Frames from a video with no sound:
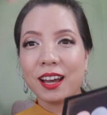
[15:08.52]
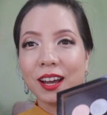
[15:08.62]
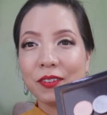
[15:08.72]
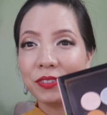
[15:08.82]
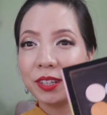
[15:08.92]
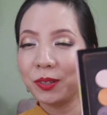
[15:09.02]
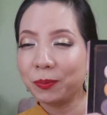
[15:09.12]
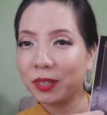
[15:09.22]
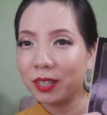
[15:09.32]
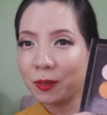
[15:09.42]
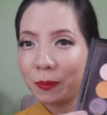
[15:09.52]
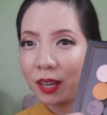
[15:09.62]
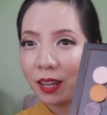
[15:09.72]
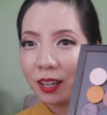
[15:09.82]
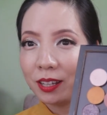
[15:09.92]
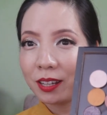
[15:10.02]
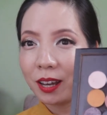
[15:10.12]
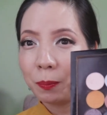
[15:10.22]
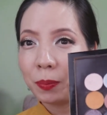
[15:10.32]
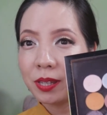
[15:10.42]
After duping this palette,
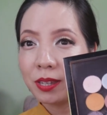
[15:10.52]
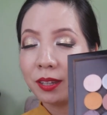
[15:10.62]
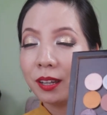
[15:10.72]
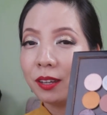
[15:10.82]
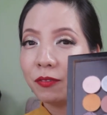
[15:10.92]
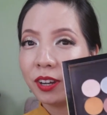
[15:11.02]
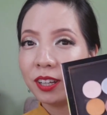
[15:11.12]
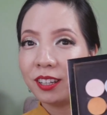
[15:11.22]
I personally find